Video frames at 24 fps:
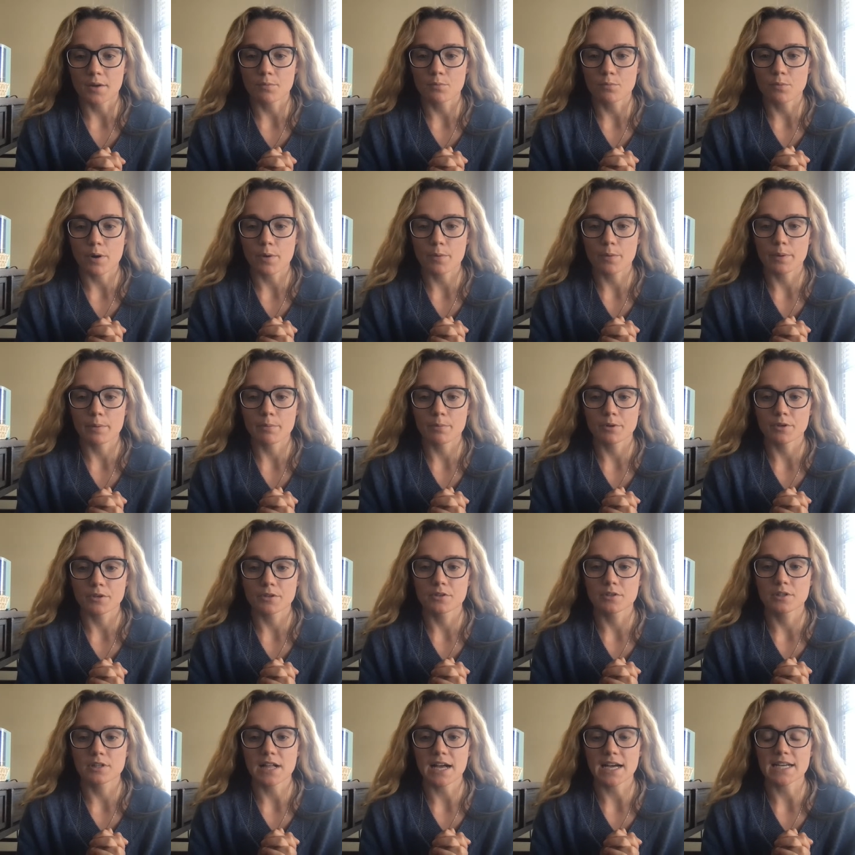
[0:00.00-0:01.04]
what we would
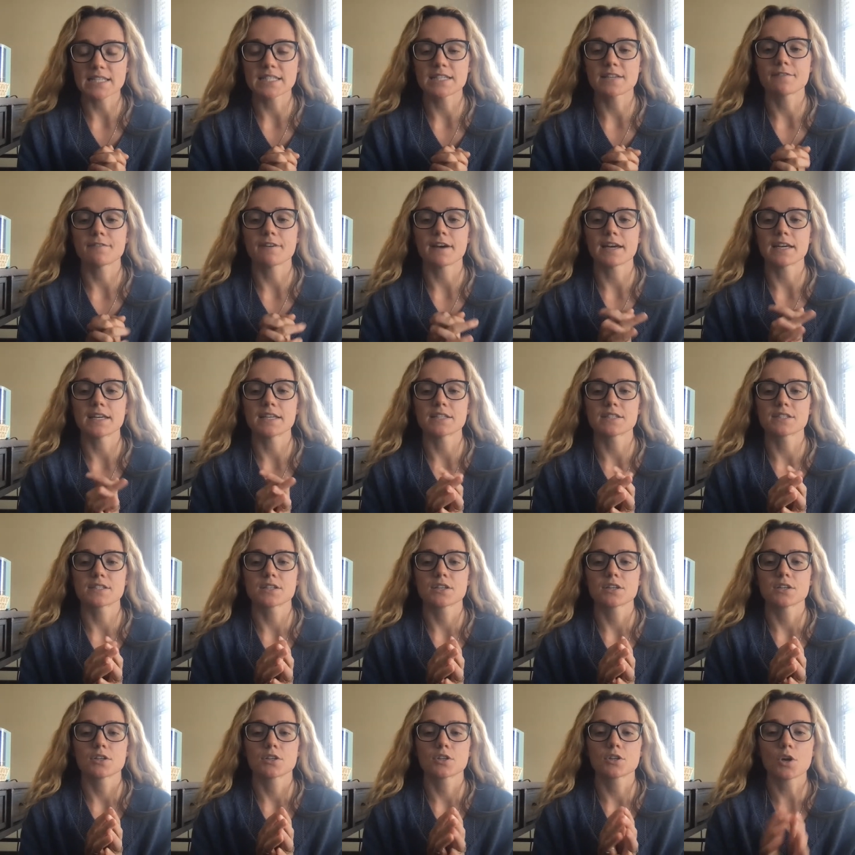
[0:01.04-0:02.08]
classify as
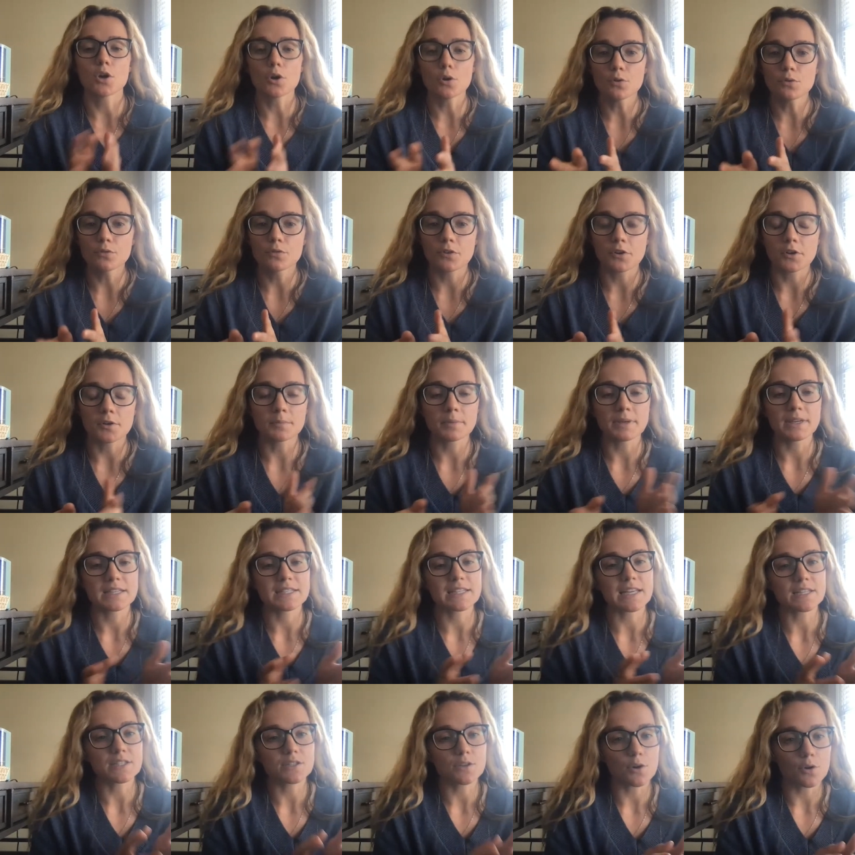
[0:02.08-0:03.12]
covert, because
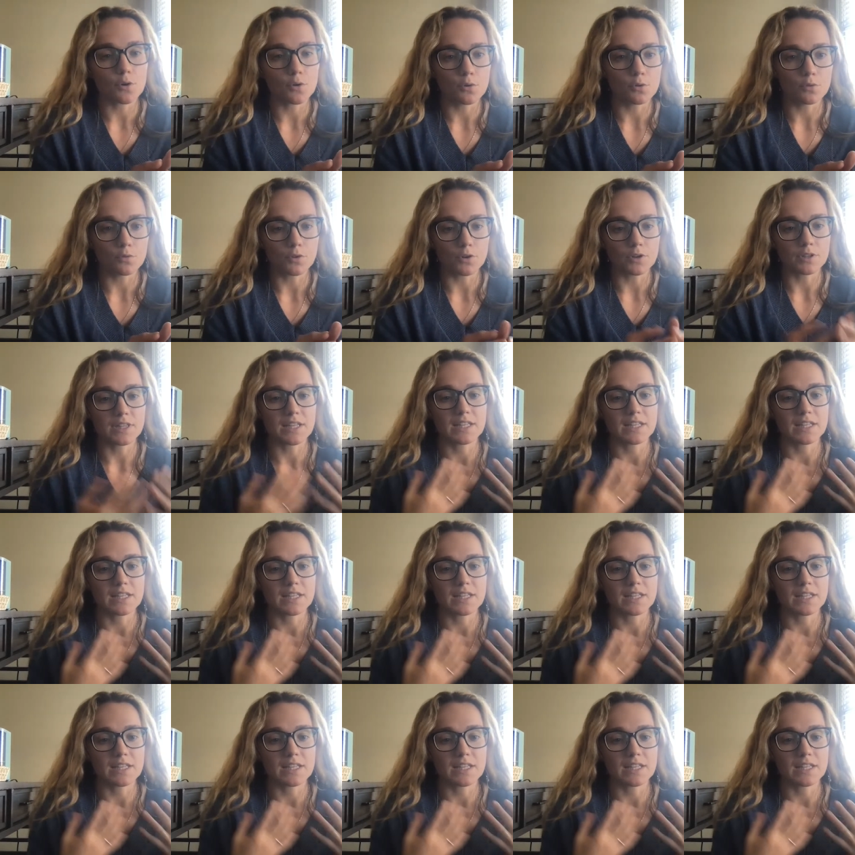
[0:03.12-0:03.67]
that's overt.